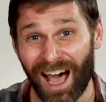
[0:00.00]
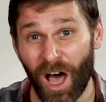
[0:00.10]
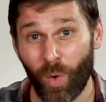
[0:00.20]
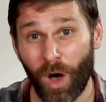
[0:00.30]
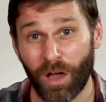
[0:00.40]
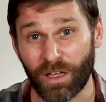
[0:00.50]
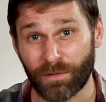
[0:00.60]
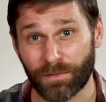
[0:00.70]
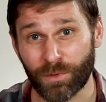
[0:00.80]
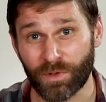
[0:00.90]
Da Huang
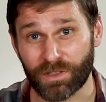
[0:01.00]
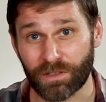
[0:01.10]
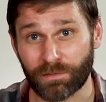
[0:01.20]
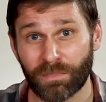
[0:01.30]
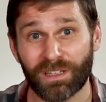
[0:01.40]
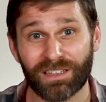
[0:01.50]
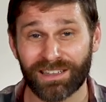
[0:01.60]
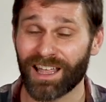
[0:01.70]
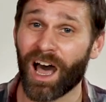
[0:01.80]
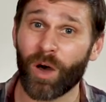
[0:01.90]
and Fuzi.
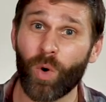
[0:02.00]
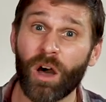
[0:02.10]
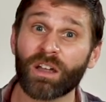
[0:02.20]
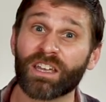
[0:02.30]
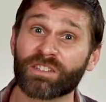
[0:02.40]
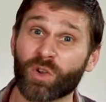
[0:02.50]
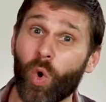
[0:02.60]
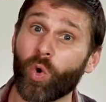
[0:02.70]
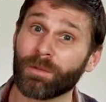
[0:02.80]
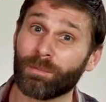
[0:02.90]
Da Huang is a
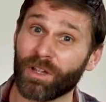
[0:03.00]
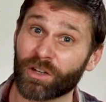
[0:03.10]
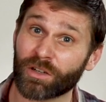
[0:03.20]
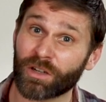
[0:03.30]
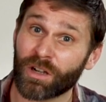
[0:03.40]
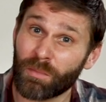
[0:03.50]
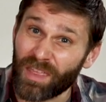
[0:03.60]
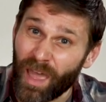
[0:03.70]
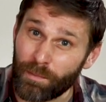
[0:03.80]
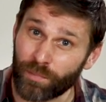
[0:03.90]
cold bitter herb
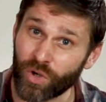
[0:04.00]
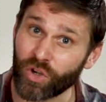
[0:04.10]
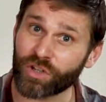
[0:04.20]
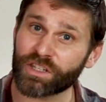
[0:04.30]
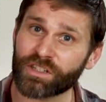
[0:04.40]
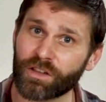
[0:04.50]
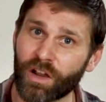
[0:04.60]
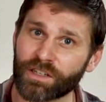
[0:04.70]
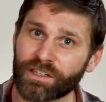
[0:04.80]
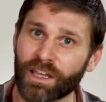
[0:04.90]
that purges the
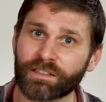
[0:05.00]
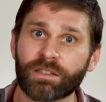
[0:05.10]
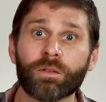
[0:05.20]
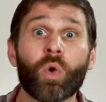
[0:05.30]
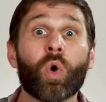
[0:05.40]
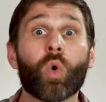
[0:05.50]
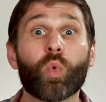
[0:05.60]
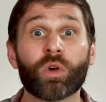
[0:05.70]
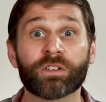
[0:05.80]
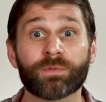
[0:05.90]
large intestine,
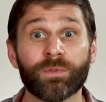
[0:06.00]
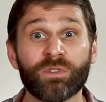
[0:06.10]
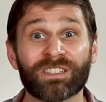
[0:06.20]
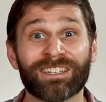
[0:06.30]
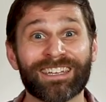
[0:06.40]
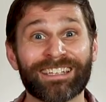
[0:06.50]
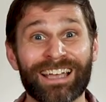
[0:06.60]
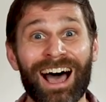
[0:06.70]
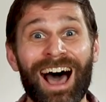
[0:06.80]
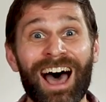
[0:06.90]
whereas Fuzi is
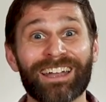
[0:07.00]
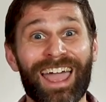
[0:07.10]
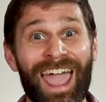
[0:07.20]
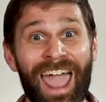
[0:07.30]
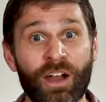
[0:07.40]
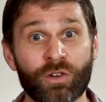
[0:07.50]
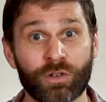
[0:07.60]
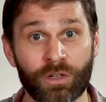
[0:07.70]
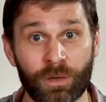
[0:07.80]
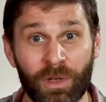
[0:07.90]
a hot acrid
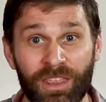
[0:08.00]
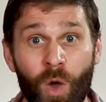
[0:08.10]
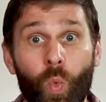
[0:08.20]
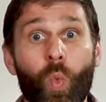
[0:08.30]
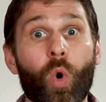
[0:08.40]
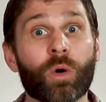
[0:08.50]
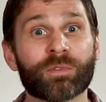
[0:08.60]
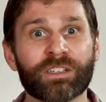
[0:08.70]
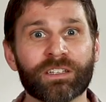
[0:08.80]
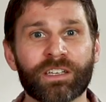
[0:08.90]
herb that
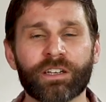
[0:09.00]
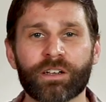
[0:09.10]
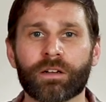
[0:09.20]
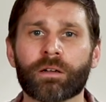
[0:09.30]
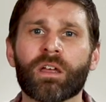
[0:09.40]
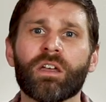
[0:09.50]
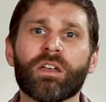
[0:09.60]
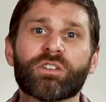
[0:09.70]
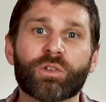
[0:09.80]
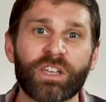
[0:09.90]
warms the interior.
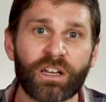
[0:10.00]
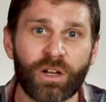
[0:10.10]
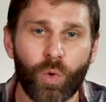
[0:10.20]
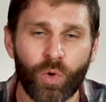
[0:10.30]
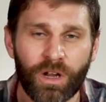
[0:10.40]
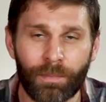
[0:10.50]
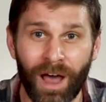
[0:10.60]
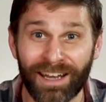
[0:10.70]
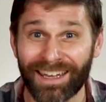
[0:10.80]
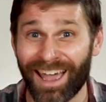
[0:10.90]
So here we're
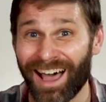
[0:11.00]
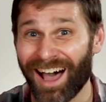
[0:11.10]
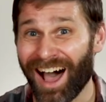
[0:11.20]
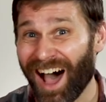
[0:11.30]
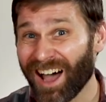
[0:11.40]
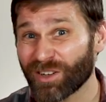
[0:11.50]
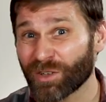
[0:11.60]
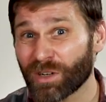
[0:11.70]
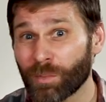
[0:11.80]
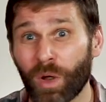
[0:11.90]
combining a hot
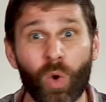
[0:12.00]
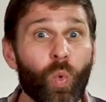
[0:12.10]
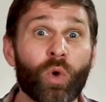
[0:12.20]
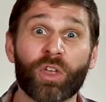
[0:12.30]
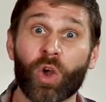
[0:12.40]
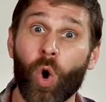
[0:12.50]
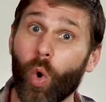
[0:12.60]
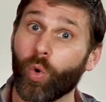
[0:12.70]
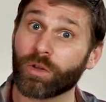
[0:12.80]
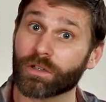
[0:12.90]
herb with a
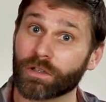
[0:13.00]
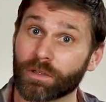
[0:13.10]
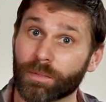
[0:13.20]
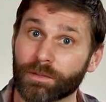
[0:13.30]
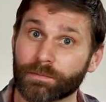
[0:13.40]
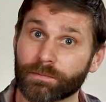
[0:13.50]
cold herb.